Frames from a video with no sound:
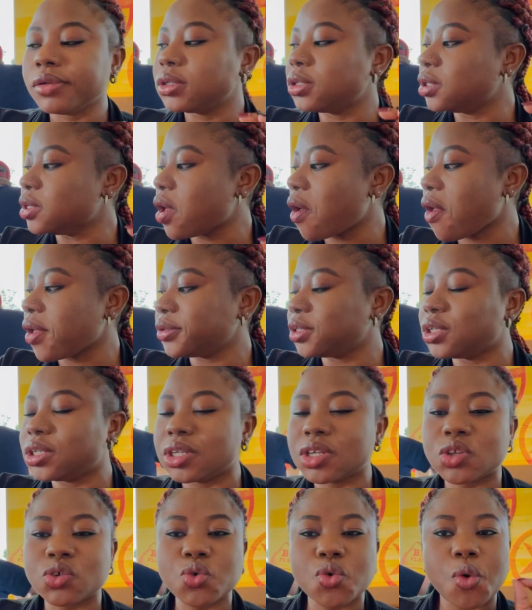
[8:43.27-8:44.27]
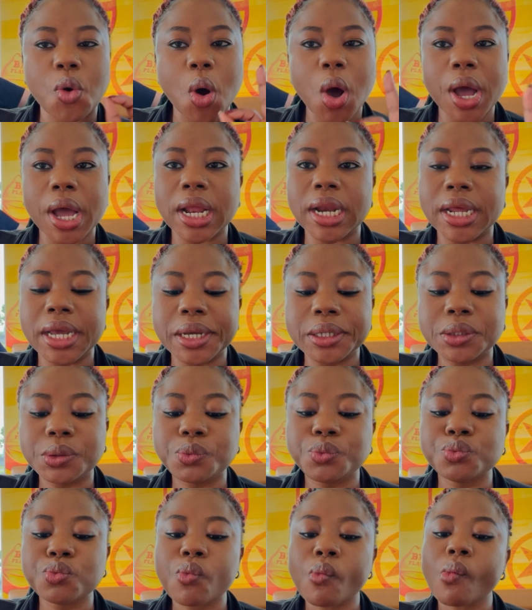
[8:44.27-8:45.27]
Yeah, you know, so oily.
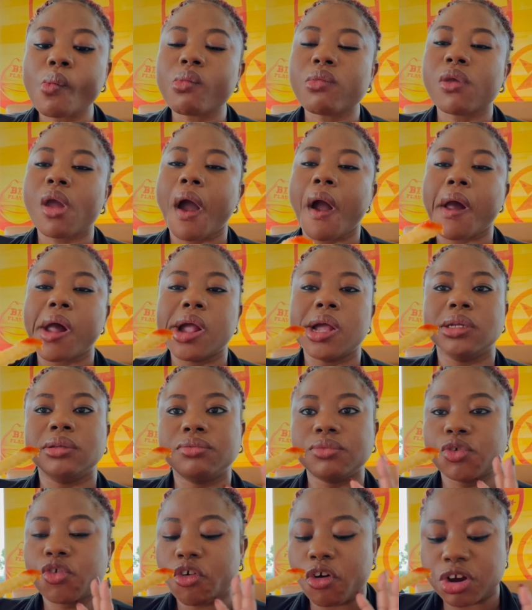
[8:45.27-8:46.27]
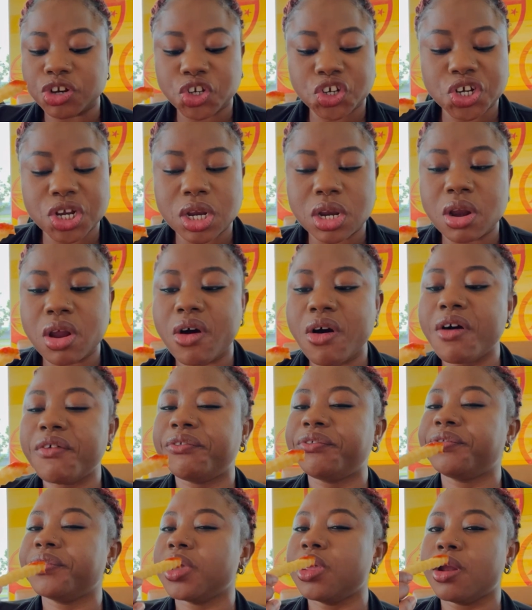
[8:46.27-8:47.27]
It's crunchy enough.
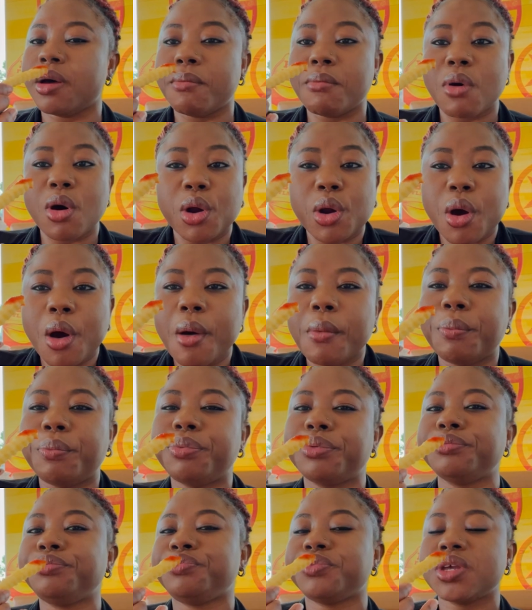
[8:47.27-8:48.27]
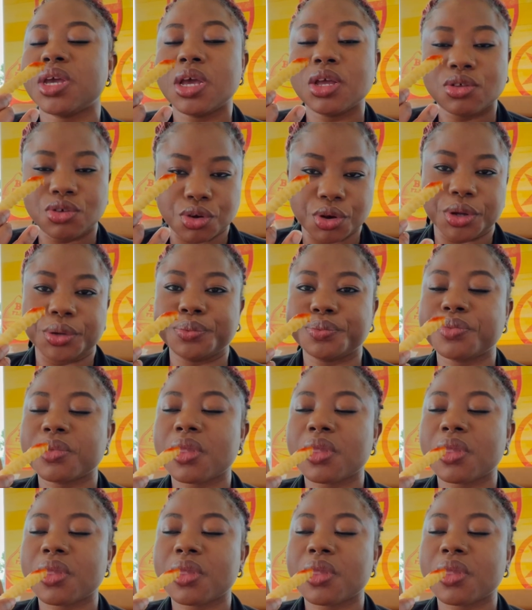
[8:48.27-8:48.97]
You know, bun up. It's good.